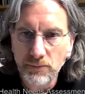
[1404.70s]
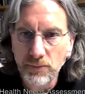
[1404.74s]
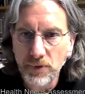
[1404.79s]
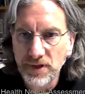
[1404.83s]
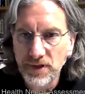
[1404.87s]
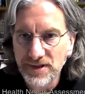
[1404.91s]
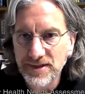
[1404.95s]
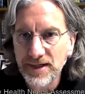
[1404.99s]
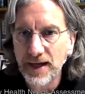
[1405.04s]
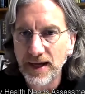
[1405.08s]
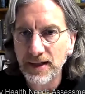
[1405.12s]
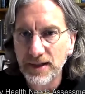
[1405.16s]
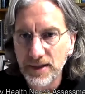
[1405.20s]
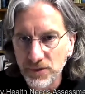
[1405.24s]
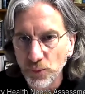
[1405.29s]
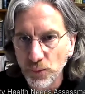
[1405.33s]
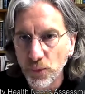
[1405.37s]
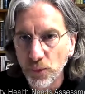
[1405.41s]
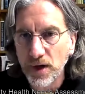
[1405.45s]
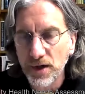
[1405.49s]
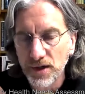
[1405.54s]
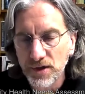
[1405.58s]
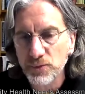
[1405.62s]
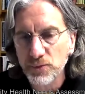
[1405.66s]
say, that
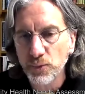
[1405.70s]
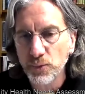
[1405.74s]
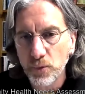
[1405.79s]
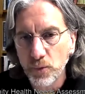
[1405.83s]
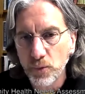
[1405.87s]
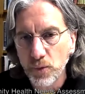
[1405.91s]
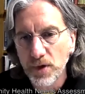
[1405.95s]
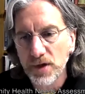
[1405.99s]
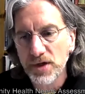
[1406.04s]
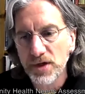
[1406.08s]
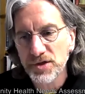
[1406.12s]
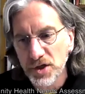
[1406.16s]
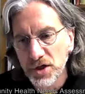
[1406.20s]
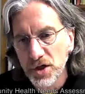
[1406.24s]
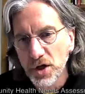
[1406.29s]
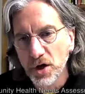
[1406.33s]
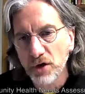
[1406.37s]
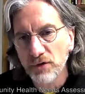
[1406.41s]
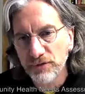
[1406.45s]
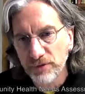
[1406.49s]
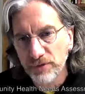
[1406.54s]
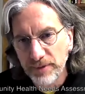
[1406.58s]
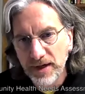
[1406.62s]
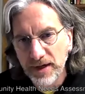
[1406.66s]
where does it go
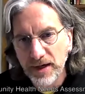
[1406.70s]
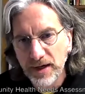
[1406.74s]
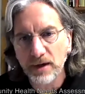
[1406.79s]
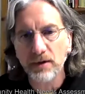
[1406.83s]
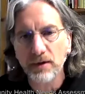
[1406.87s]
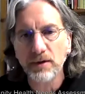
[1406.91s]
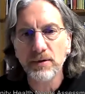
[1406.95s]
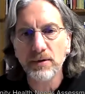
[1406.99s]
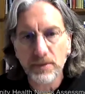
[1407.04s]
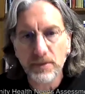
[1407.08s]
from here?